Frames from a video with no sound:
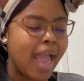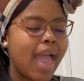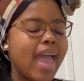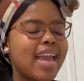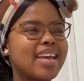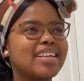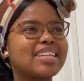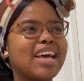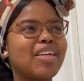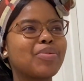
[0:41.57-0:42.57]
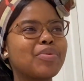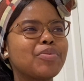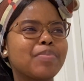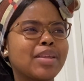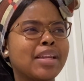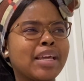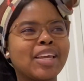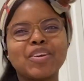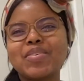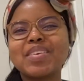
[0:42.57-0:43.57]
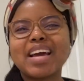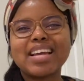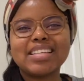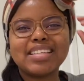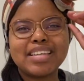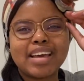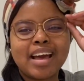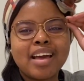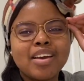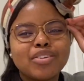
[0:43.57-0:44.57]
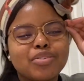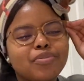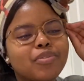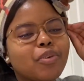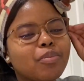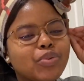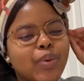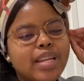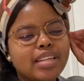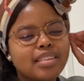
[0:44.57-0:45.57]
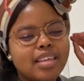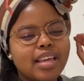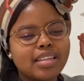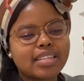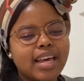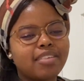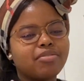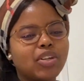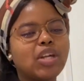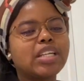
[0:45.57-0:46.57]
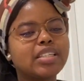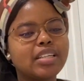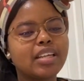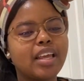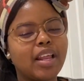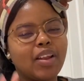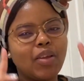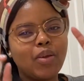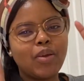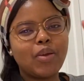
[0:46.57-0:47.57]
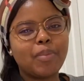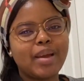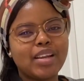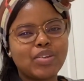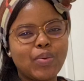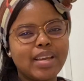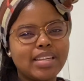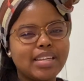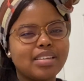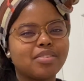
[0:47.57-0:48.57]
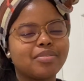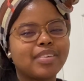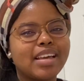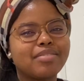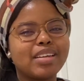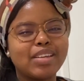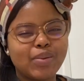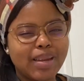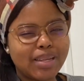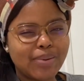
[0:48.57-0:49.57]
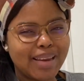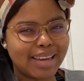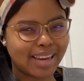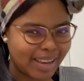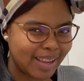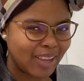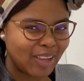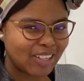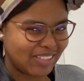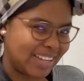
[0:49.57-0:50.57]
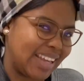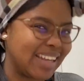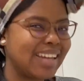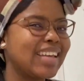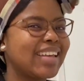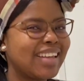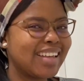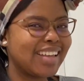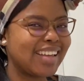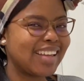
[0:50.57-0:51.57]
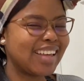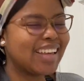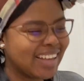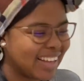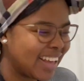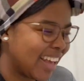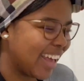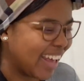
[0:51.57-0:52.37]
And I thought it'd be like a good idea to film twenty things I've learned in my twenty years of life in twenty twenty. Do you get it?